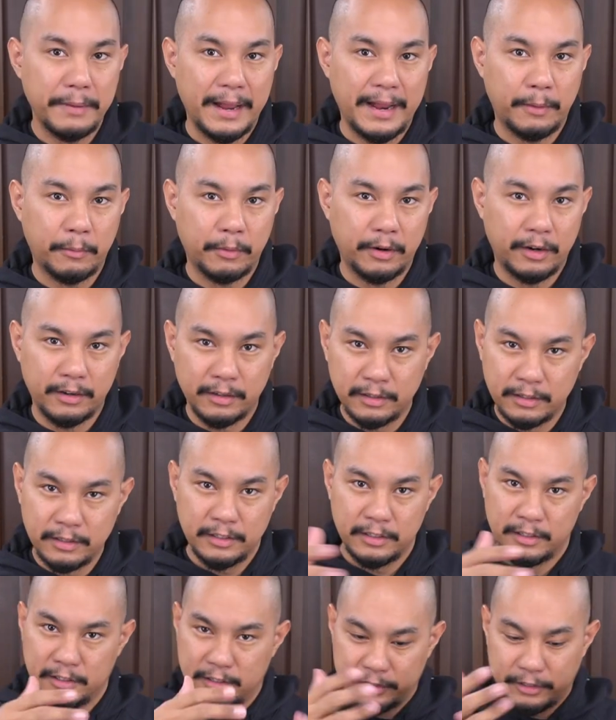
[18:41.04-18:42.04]
our,
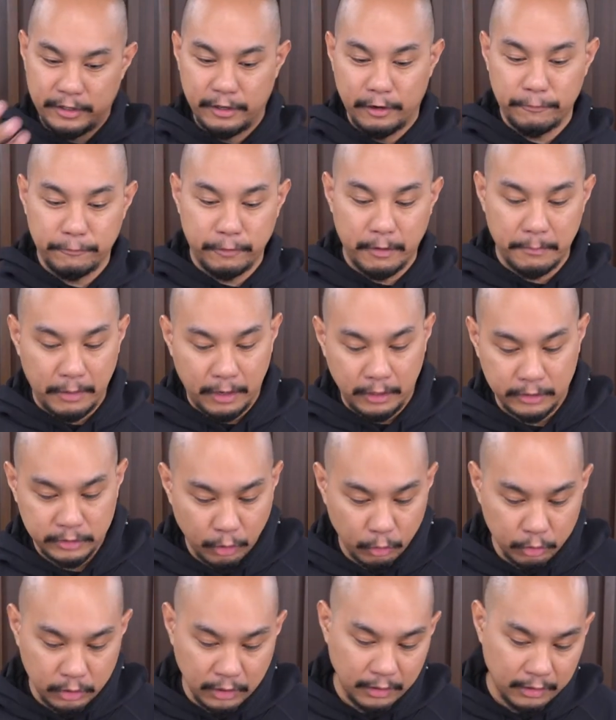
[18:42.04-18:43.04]
from our
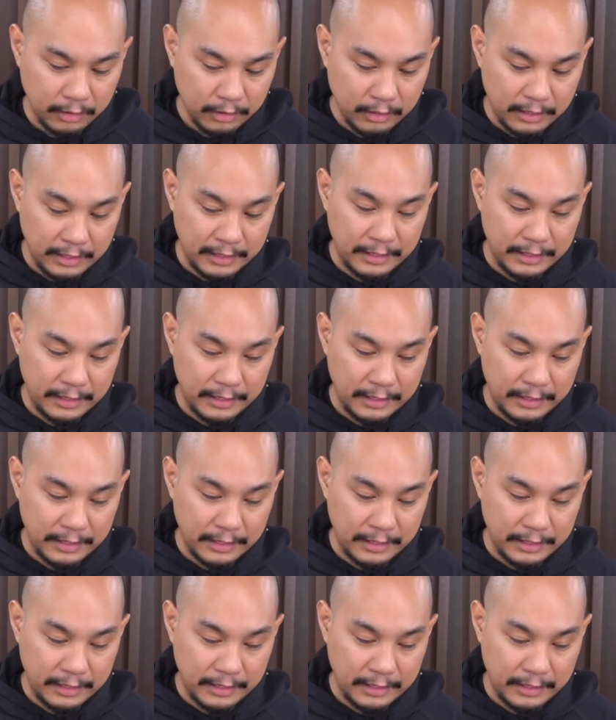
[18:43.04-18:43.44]
total